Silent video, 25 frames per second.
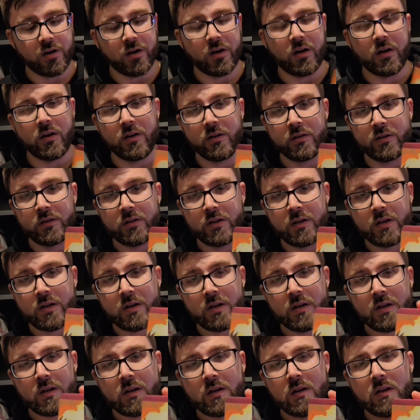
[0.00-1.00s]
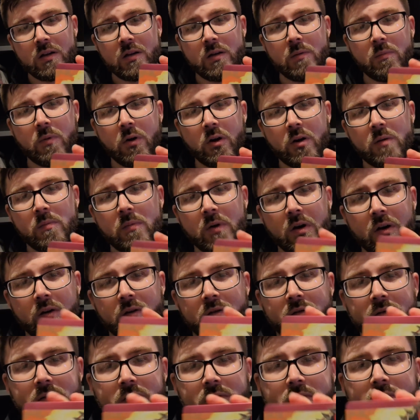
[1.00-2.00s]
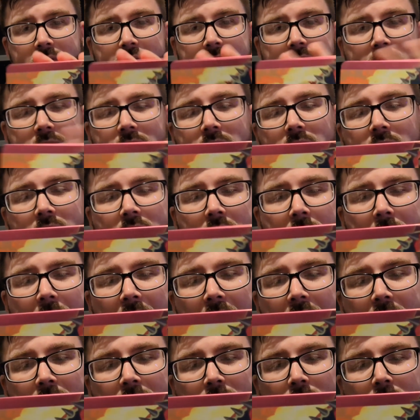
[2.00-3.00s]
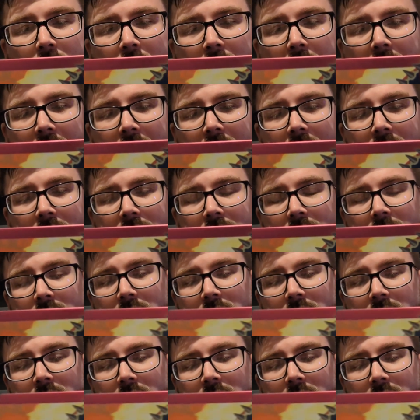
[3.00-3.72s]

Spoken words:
are the Pokemon Omega Ruby